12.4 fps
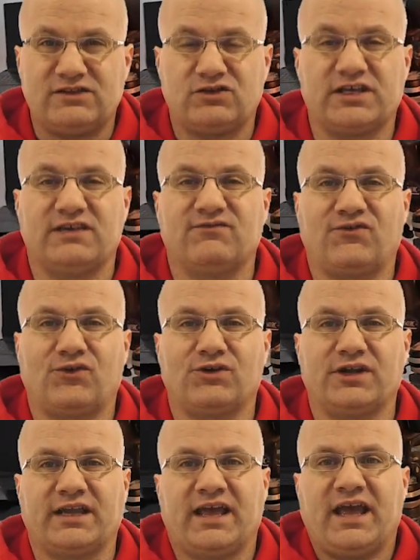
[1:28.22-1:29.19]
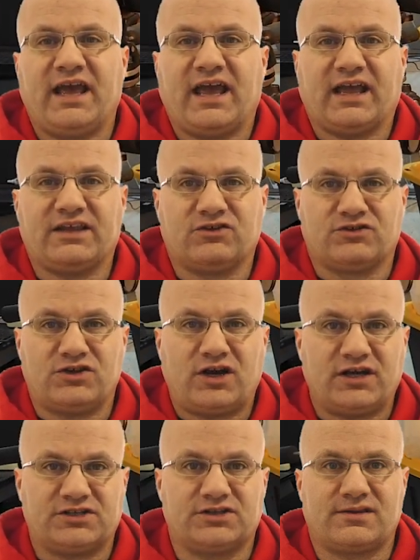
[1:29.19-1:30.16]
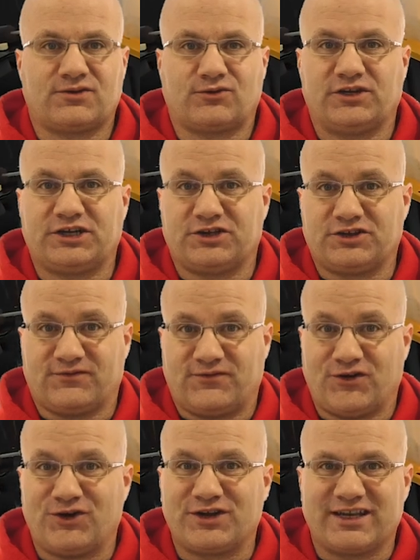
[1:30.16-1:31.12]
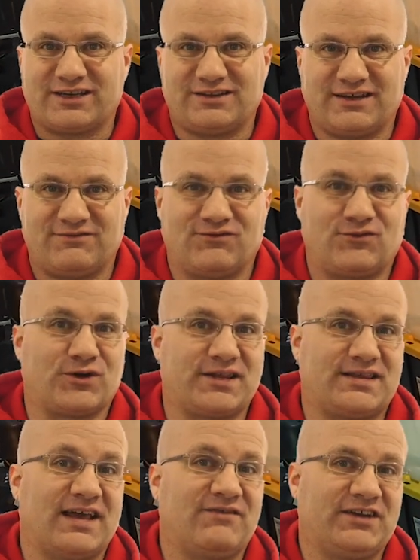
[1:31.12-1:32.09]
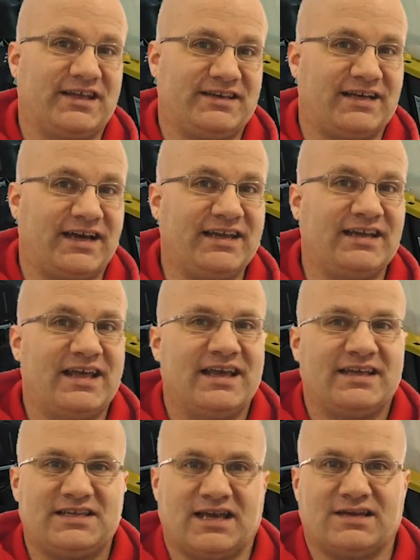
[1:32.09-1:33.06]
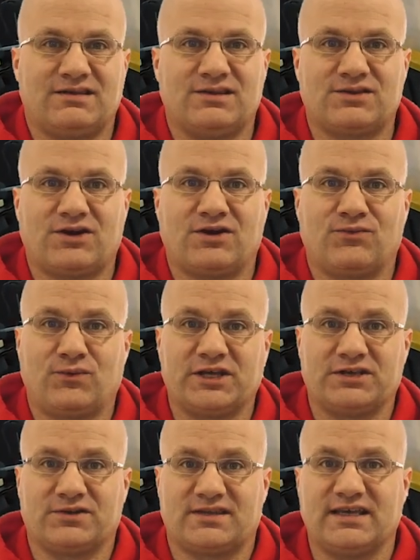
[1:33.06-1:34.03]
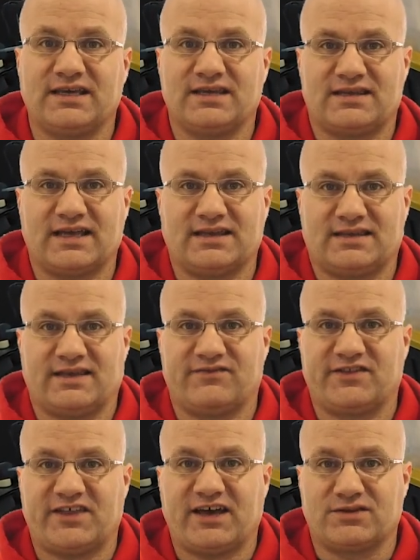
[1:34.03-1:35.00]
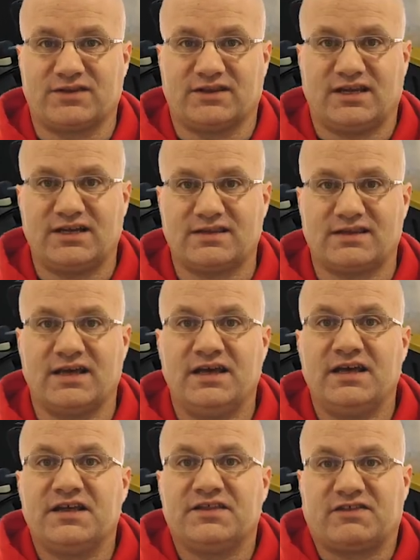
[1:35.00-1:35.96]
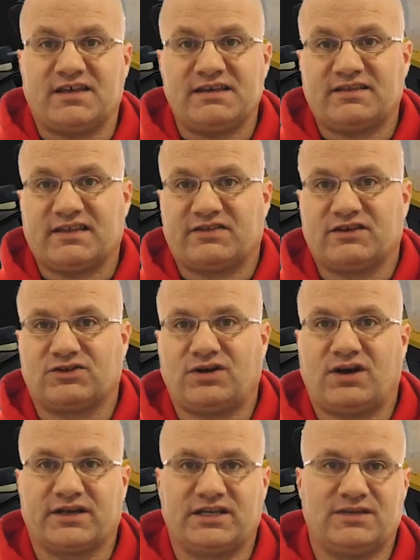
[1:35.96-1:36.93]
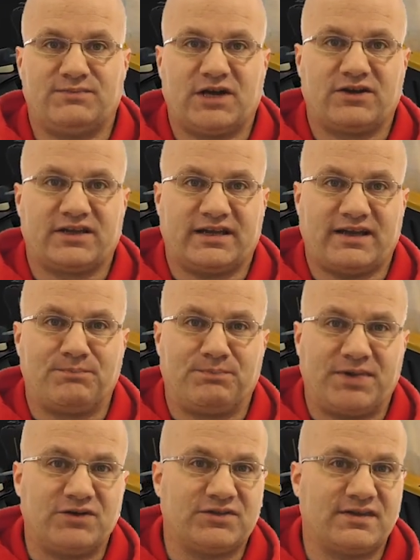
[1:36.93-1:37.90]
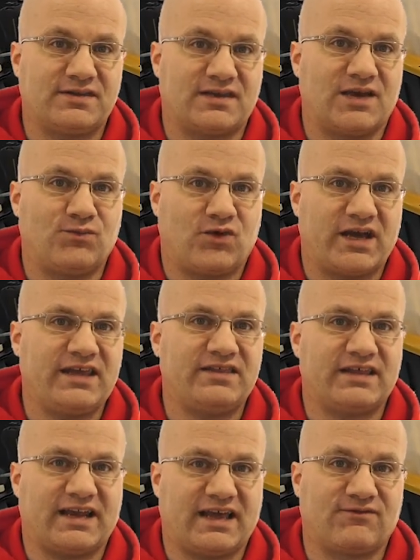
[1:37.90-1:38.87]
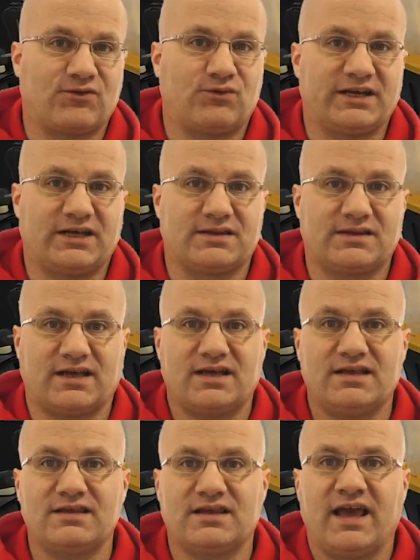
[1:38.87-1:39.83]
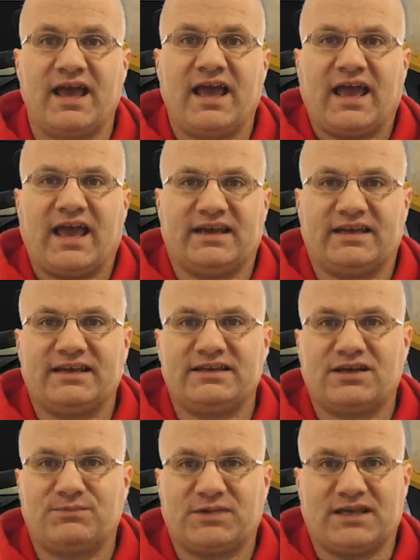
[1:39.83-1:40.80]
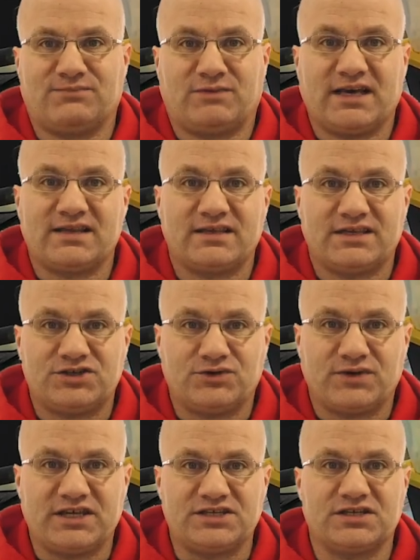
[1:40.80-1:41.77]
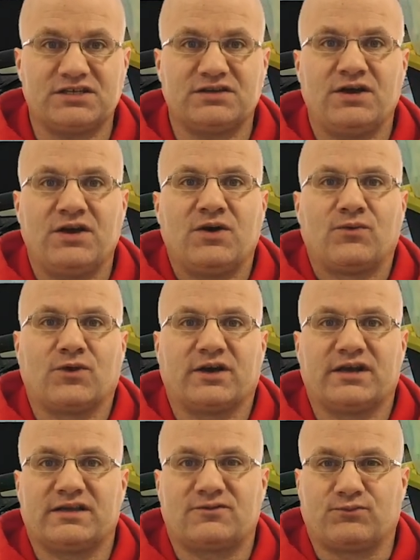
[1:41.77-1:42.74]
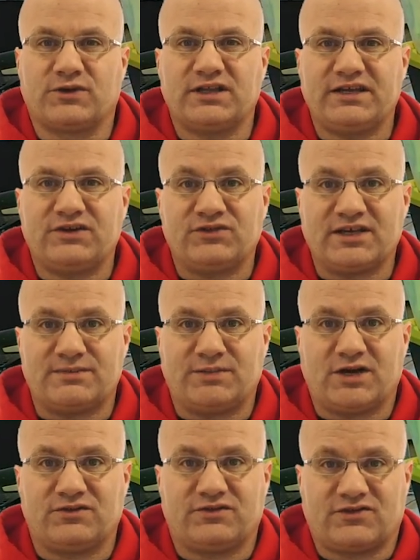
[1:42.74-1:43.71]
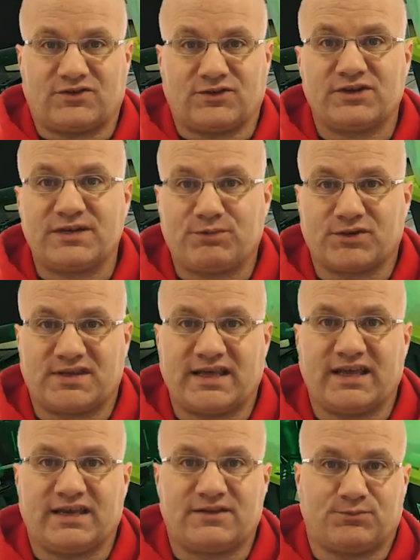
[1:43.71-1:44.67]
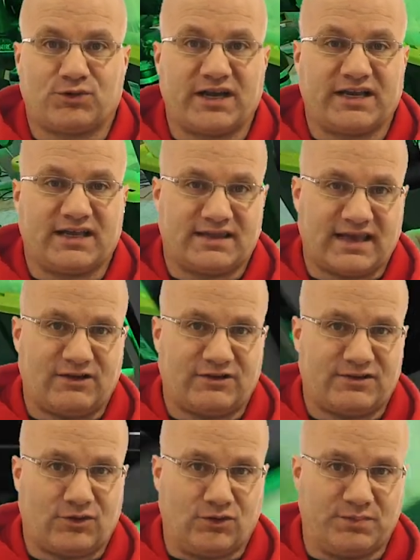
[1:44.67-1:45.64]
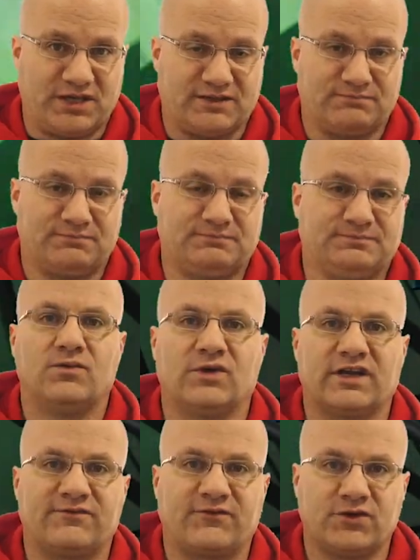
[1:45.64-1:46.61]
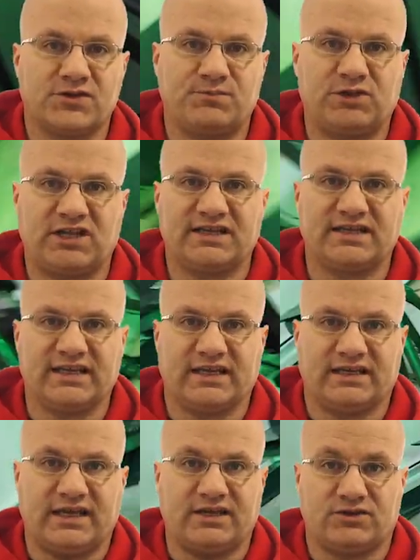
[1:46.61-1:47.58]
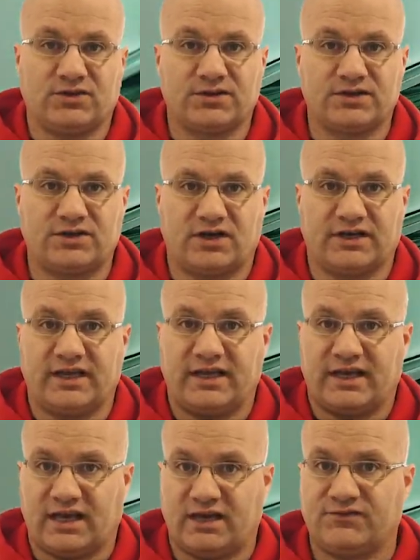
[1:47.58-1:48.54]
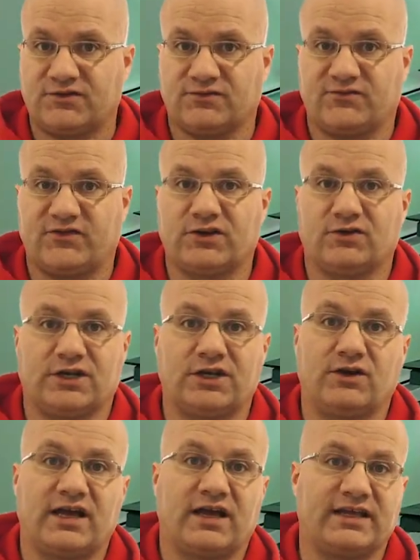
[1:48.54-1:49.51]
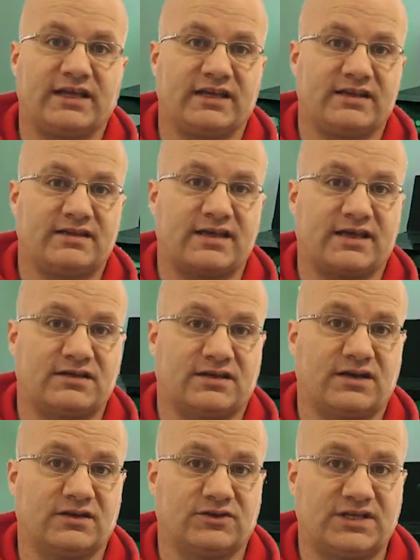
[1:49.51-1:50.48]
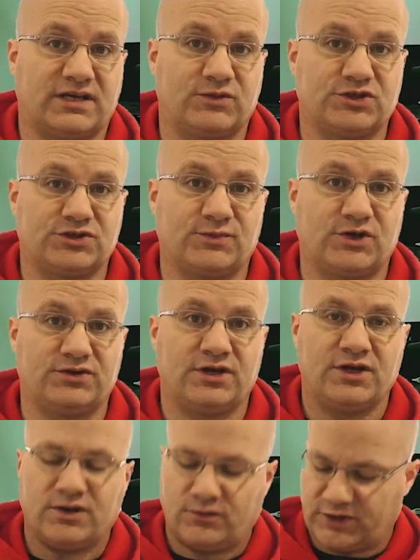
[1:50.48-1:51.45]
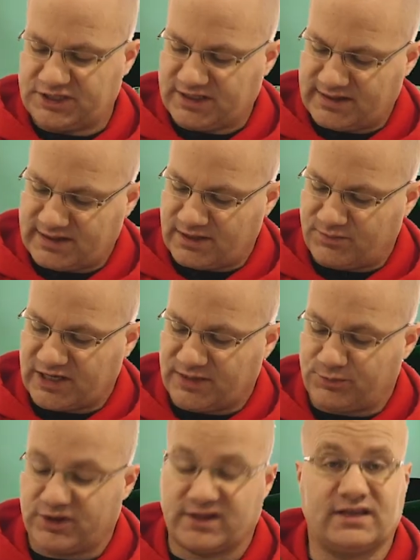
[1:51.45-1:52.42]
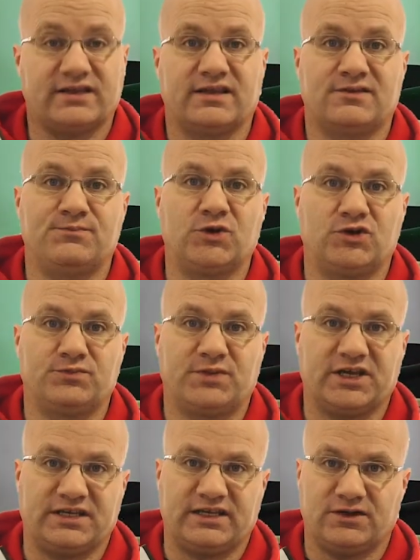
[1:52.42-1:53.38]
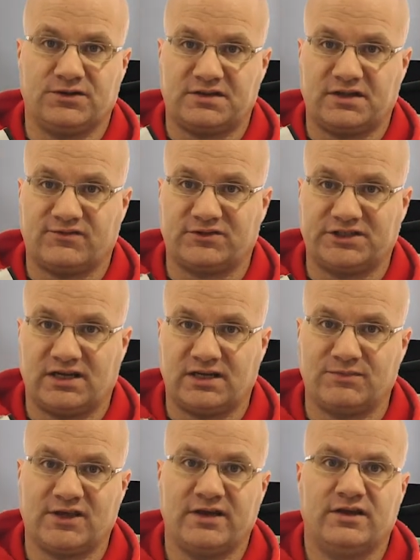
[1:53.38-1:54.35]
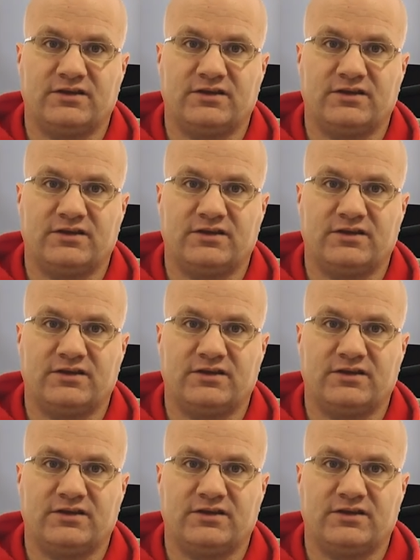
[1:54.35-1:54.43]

looking for it and you're not just scrolling on your phone at 11:47 at night, chances are what you'll see is that 7,000 lux. Think that they're talking about it about the same way that everyone else does, and end up in my situation where it's really only about 30% as bright as I was hoping. When I first plugged it in and turned it on, after figuring out how to get it set to color temperature mode, which is done by pressing this mode button here several times,